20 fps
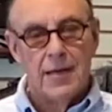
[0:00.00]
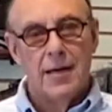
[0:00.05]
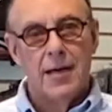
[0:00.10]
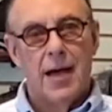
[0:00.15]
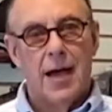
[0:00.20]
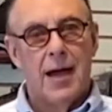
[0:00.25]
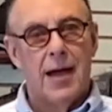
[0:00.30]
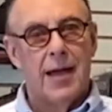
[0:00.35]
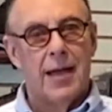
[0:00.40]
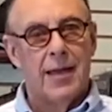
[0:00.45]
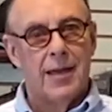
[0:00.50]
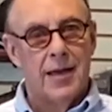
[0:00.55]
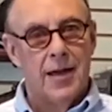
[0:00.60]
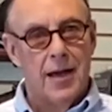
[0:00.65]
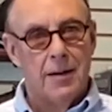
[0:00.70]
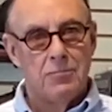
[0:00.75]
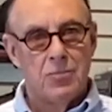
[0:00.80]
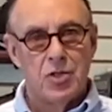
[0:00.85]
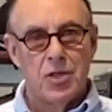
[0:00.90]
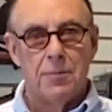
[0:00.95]
Hi,
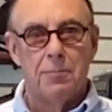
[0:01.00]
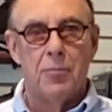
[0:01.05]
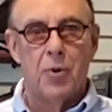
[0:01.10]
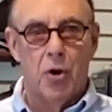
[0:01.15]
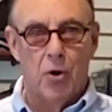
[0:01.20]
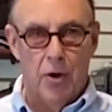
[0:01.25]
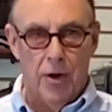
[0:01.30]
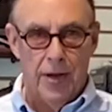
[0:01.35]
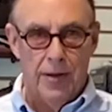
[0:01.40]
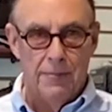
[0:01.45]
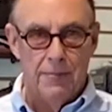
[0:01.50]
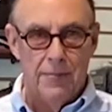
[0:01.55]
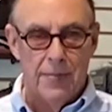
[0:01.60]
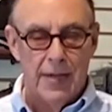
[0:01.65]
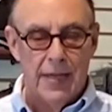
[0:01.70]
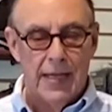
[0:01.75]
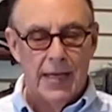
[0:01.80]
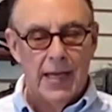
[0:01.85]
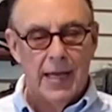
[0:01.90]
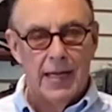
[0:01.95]
I'm Jim Murray,
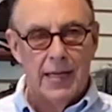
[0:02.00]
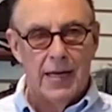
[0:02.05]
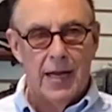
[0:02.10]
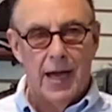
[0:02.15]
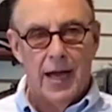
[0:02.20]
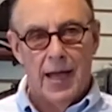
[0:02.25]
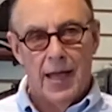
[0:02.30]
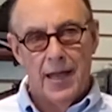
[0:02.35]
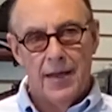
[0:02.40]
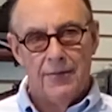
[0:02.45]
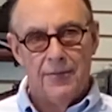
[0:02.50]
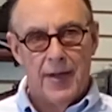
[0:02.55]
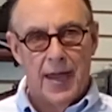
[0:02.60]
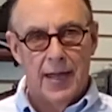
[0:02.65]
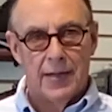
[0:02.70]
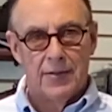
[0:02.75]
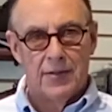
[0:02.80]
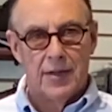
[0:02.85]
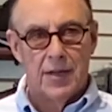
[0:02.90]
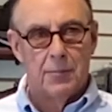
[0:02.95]
and I have
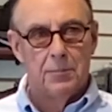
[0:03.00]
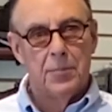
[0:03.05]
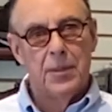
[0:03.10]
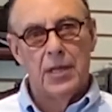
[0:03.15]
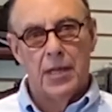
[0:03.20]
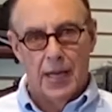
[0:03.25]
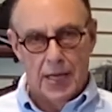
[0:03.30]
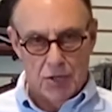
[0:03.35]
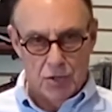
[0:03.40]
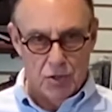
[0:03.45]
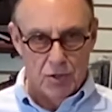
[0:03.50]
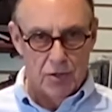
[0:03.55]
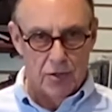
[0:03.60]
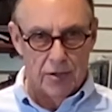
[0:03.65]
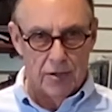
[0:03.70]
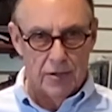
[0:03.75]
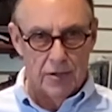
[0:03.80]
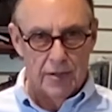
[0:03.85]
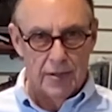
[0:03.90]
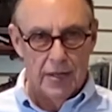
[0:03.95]
had the
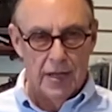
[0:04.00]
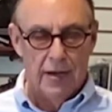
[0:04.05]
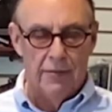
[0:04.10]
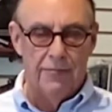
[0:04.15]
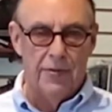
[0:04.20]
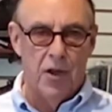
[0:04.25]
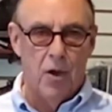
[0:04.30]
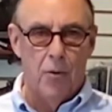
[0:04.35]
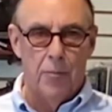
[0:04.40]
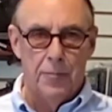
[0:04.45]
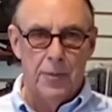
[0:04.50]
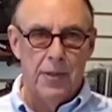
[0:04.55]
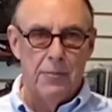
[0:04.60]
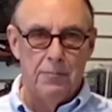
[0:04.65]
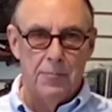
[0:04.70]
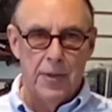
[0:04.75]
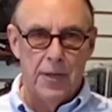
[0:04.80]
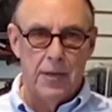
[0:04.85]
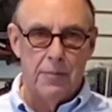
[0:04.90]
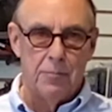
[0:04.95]
pleasure of helping
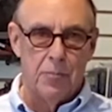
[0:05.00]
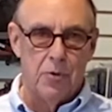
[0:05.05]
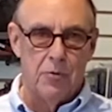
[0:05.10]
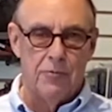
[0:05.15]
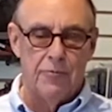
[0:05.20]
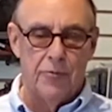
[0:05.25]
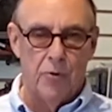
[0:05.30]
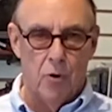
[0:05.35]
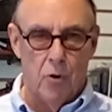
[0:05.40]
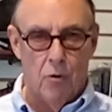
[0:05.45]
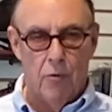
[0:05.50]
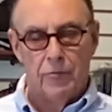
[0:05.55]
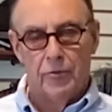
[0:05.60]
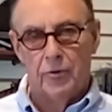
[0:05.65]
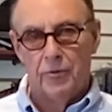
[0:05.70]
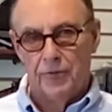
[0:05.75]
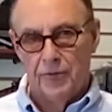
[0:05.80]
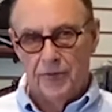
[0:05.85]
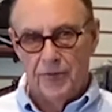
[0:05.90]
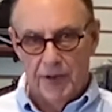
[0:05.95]
people for over
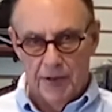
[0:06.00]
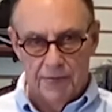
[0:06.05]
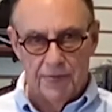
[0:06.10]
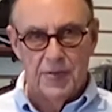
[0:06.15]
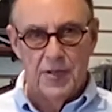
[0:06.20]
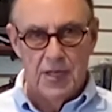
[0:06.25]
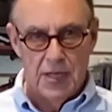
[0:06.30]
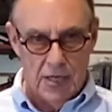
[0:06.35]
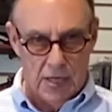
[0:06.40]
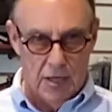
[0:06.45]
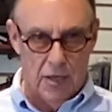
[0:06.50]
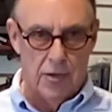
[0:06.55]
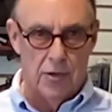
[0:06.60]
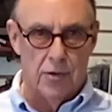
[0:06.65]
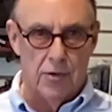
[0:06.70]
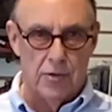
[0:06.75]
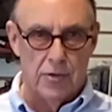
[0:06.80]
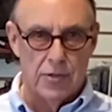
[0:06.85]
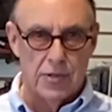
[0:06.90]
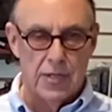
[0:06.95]
50
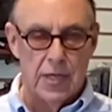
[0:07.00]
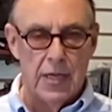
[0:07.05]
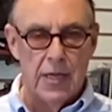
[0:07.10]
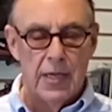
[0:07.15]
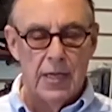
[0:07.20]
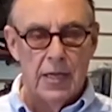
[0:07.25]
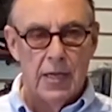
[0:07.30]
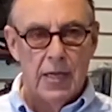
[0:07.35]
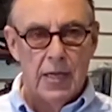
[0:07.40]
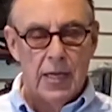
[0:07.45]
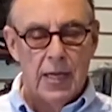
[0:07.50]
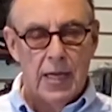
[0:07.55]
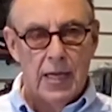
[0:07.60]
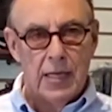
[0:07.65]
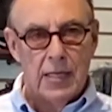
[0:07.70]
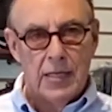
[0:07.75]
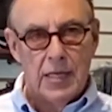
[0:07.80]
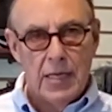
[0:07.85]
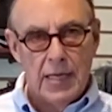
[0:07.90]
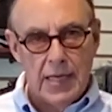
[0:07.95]
years
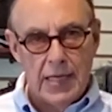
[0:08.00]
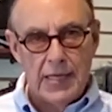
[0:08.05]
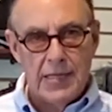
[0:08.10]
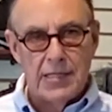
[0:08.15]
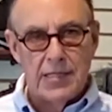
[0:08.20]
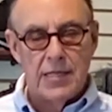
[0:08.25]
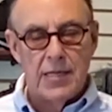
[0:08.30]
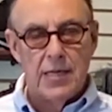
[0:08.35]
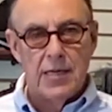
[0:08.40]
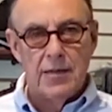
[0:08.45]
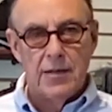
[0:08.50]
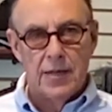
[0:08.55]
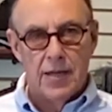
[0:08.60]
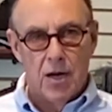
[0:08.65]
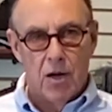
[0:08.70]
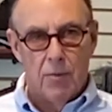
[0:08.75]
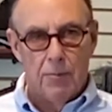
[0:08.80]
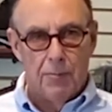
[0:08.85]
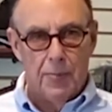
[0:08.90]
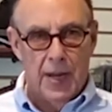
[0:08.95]
in easing
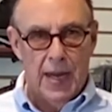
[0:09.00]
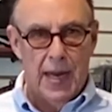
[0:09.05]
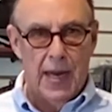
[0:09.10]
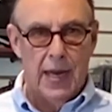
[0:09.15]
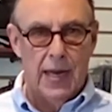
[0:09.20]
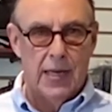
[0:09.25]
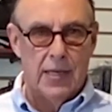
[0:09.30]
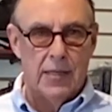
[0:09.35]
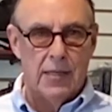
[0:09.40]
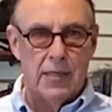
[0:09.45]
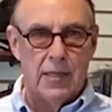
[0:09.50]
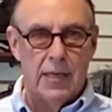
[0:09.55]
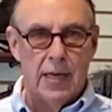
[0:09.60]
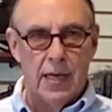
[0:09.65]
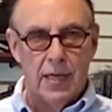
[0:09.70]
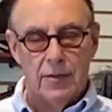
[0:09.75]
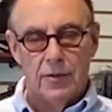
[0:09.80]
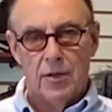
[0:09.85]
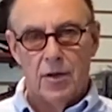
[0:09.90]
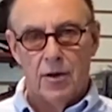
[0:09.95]
their pain
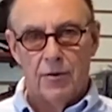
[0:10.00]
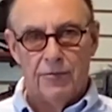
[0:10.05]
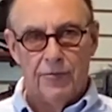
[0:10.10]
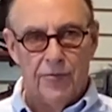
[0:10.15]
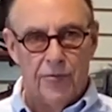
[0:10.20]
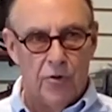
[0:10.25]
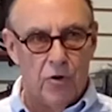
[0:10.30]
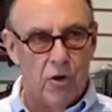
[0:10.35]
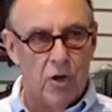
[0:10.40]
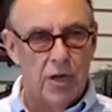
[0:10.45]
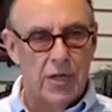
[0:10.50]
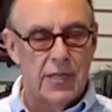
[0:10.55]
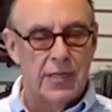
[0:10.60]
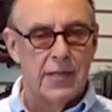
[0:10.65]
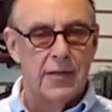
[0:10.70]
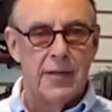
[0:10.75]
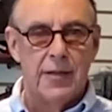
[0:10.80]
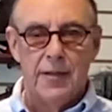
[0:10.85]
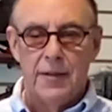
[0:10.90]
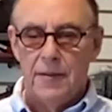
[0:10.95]
in their foot,
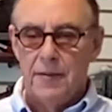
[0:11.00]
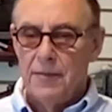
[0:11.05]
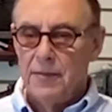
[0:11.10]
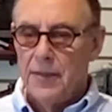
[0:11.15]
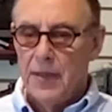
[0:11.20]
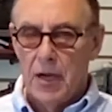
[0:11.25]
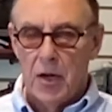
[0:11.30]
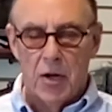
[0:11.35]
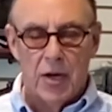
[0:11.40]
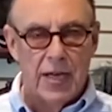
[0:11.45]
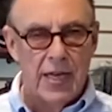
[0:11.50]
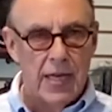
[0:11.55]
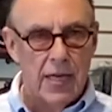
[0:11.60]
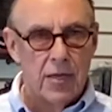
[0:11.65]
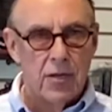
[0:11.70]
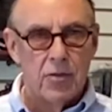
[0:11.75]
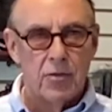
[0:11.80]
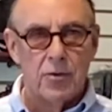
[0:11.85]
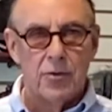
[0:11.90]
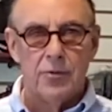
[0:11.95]
their
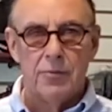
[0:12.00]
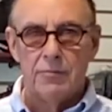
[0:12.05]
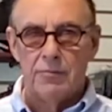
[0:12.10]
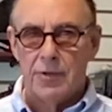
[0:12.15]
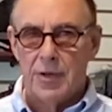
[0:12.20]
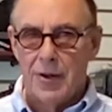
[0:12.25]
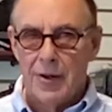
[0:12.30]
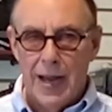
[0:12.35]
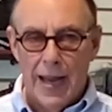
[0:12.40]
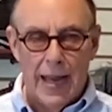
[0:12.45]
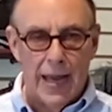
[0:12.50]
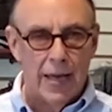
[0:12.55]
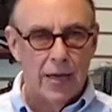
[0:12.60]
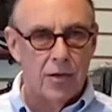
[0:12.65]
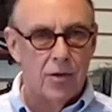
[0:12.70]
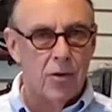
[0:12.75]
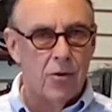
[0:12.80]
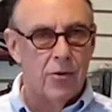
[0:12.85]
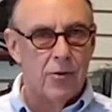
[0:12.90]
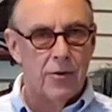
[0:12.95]
heel, their
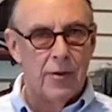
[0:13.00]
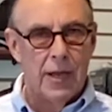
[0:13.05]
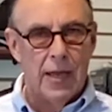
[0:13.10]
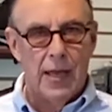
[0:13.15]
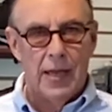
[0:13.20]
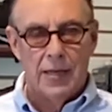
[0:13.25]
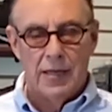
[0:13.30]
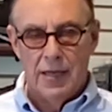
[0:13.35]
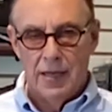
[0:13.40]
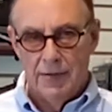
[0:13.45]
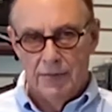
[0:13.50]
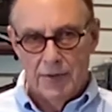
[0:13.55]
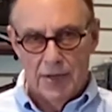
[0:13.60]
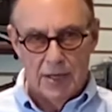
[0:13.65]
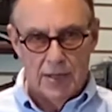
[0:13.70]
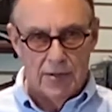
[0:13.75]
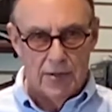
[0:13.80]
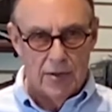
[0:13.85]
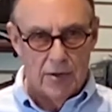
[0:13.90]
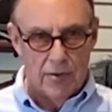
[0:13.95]
ankle, and even
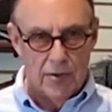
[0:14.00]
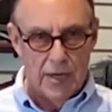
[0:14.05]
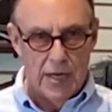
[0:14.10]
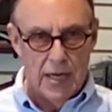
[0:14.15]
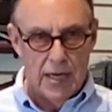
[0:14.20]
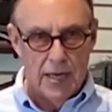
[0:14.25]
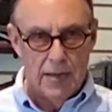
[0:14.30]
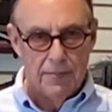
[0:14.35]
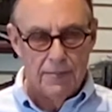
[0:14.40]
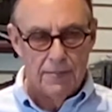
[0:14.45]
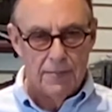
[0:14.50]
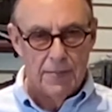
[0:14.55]
in their knee.